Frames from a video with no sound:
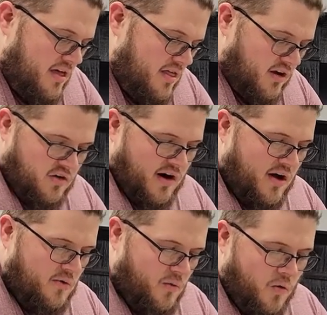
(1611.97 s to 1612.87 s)
The
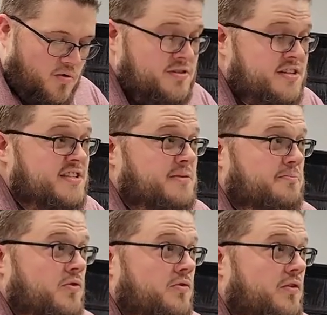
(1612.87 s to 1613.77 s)
crowd roars its
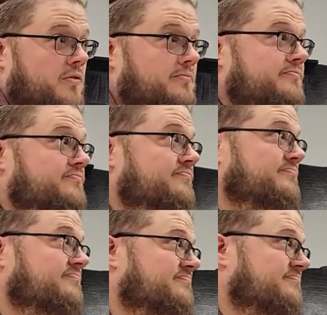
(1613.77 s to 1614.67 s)
approval.
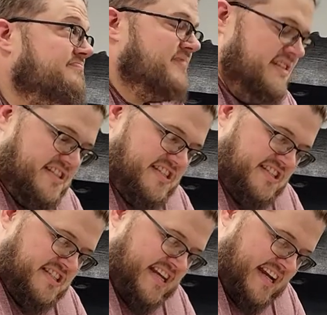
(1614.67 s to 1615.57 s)
It's
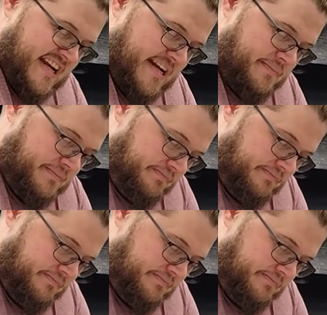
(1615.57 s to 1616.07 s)
sickening.